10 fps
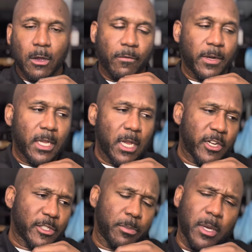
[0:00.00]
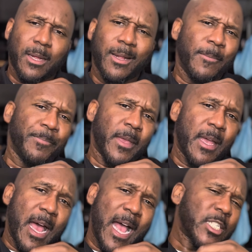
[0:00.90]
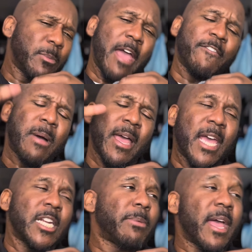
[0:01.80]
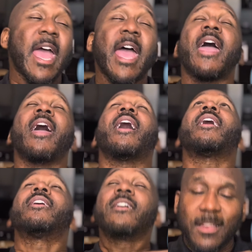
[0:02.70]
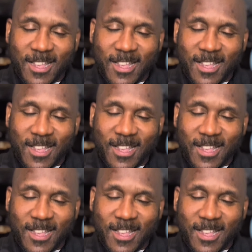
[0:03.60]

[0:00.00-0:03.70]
over the years, but I still be having my hand up like, hey.